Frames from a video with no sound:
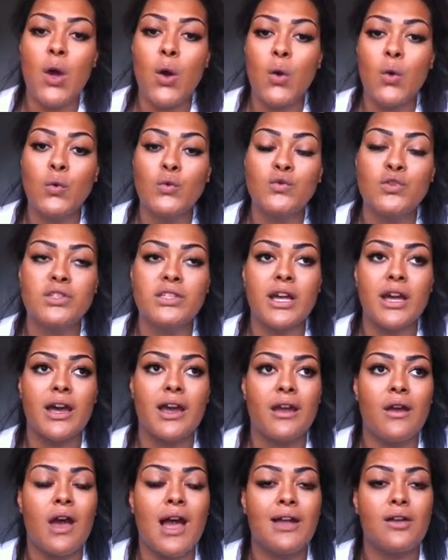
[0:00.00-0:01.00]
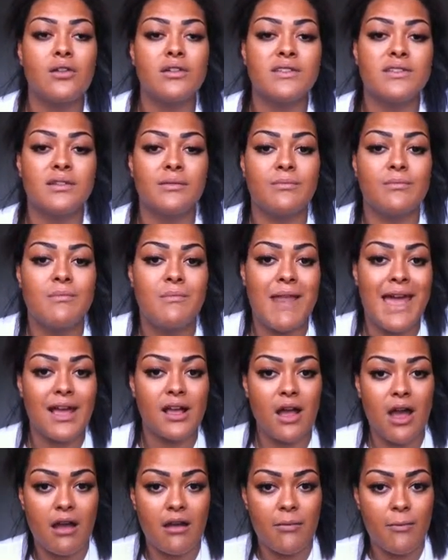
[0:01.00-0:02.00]
Also, I got some
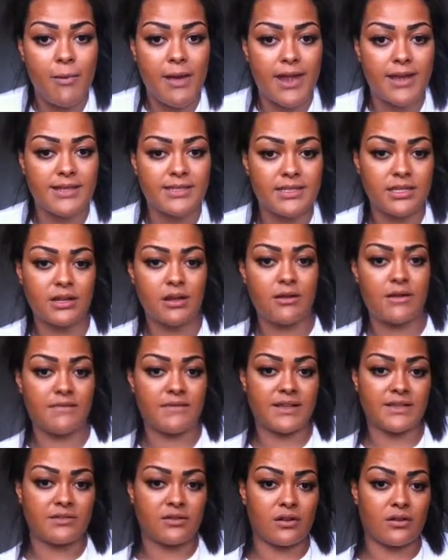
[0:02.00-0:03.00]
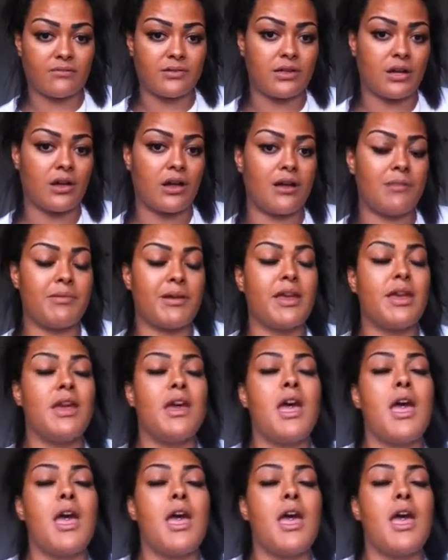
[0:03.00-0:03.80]
black harem pants to go with this crop top,